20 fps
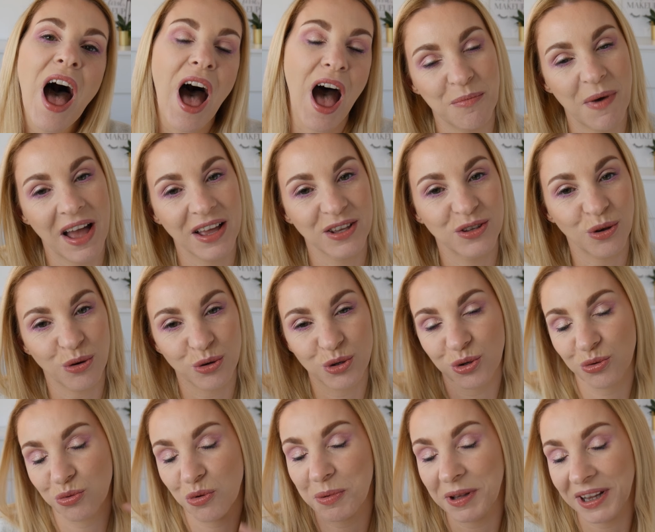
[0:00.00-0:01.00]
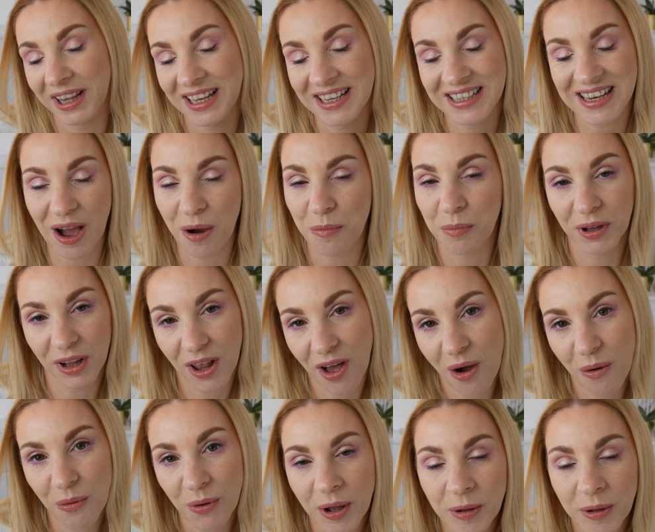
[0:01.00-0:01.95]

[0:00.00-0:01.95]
My socials will be linked down below,